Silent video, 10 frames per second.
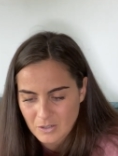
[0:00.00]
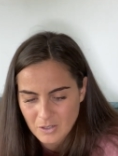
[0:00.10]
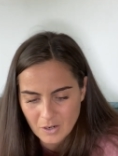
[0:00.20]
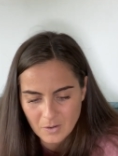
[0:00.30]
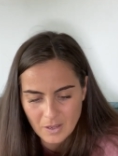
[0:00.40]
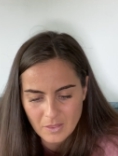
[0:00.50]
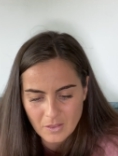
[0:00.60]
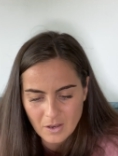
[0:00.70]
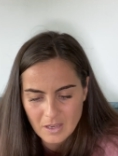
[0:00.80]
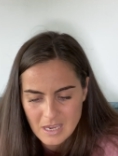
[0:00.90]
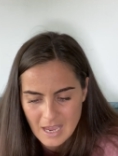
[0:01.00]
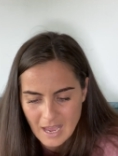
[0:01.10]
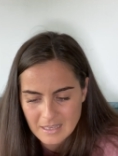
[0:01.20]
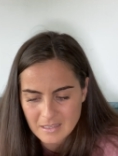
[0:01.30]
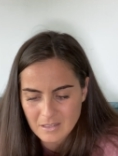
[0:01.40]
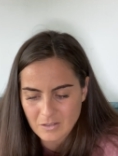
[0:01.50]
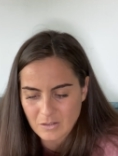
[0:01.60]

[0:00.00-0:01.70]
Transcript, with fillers: Joe and thought he asked us